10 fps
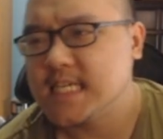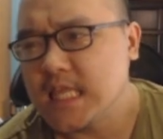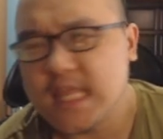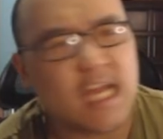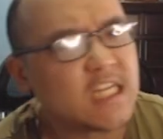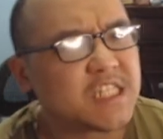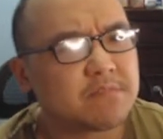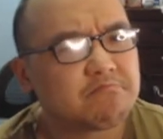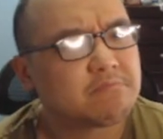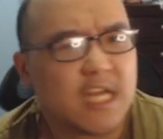they just
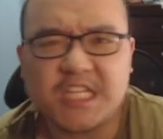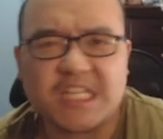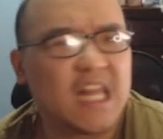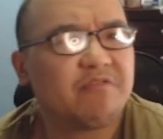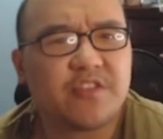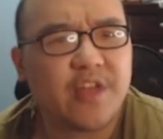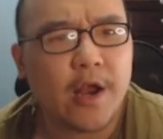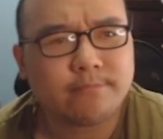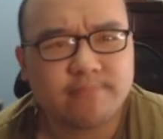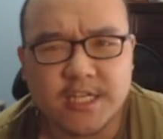left it
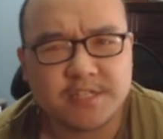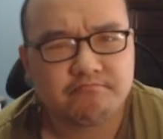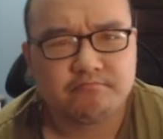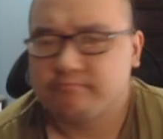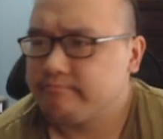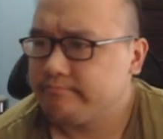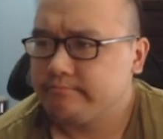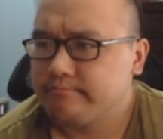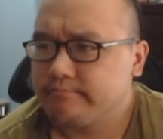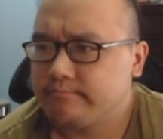there.
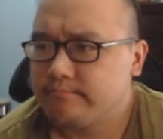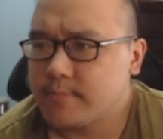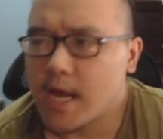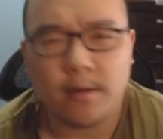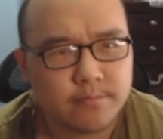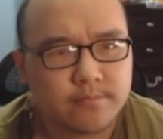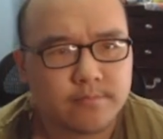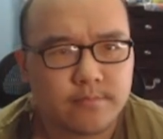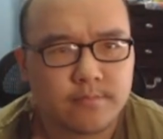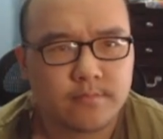Yeah.
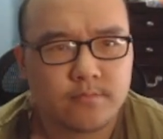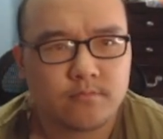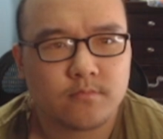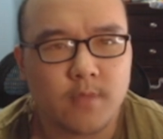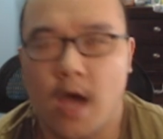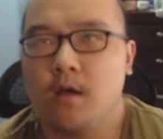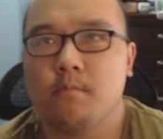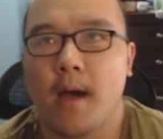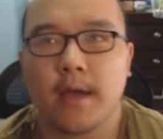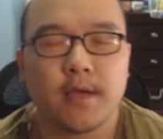I don't
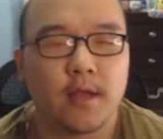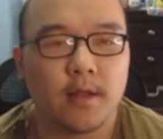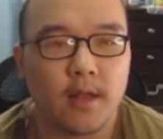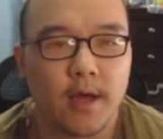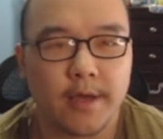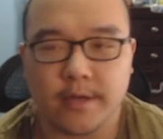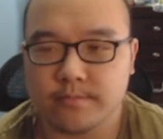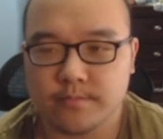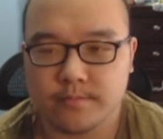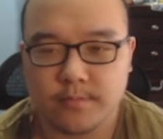mind getting, like,
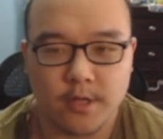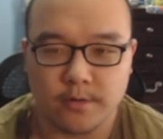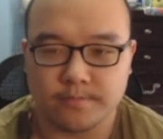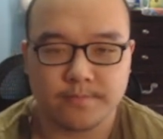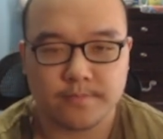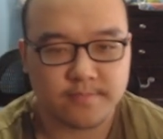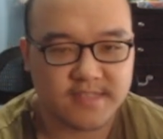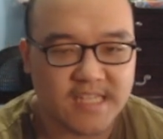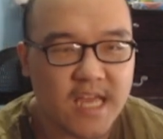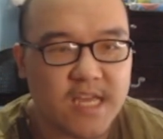you know,
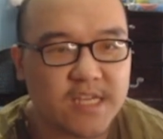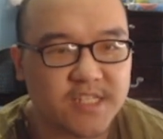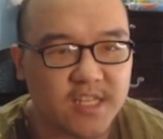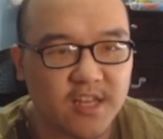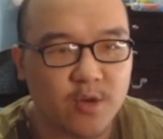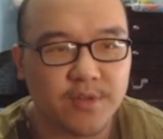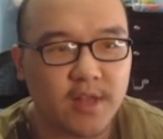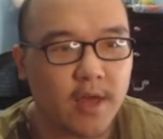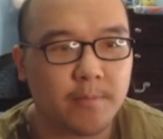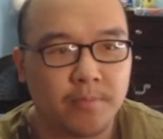teased a little when they,
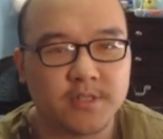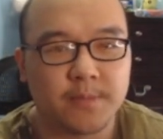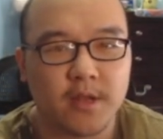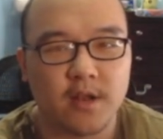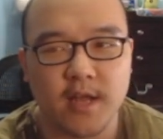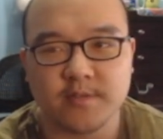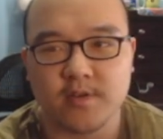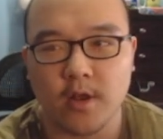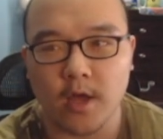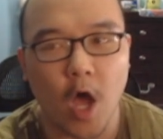like, put something on an announcement,
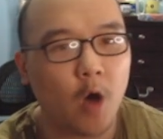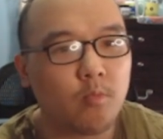go like, oh,